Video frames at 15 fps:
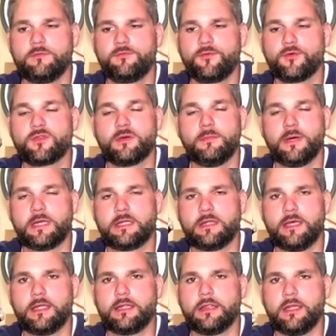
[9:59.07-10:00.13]
for somebody
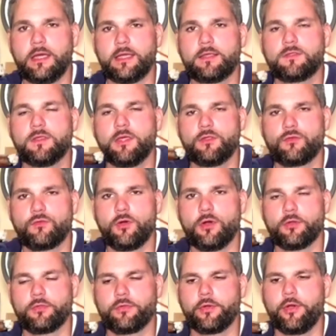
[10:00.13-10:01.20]
that likes a
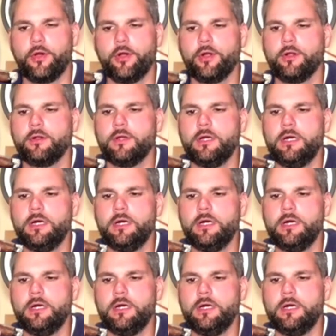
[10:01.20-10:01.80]
strong cigar